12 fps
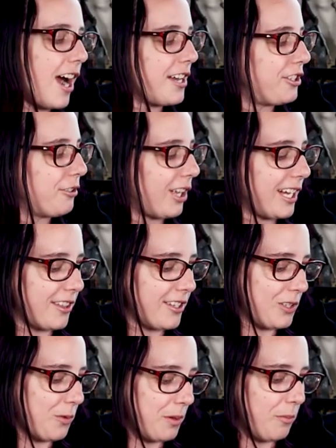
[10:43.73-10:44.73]
I do like
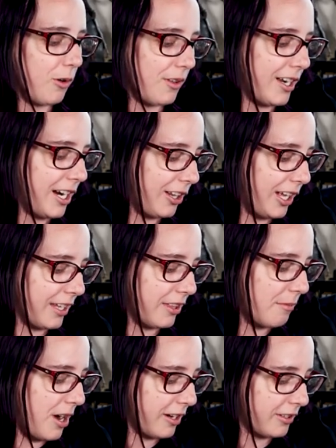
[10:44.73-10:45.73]
this one more than I like
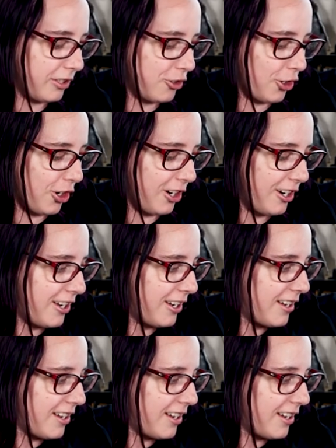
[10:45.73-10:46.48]
the Moxley shirt.